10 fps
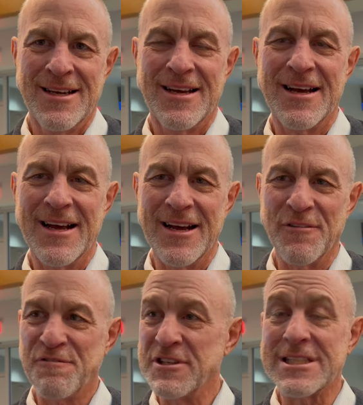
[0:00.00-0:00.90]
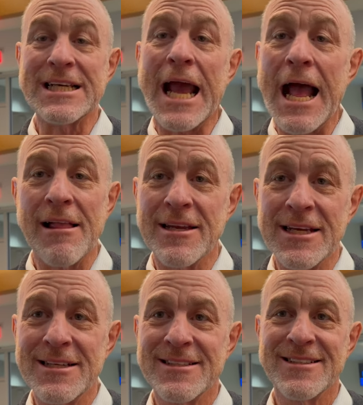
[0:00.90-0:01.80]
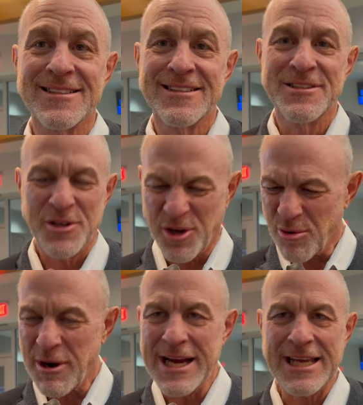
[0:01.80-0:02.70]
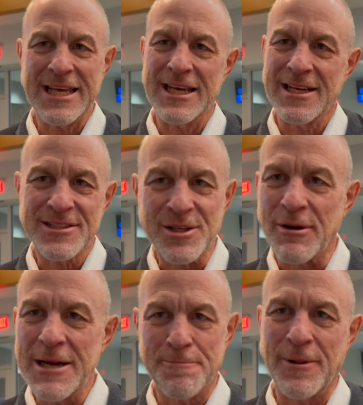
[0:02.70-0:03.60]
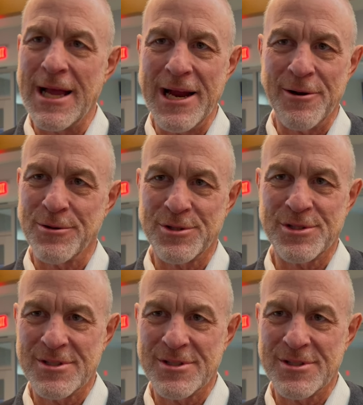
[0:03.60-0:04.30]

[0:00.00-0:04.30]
uh, physicality, great kids, great players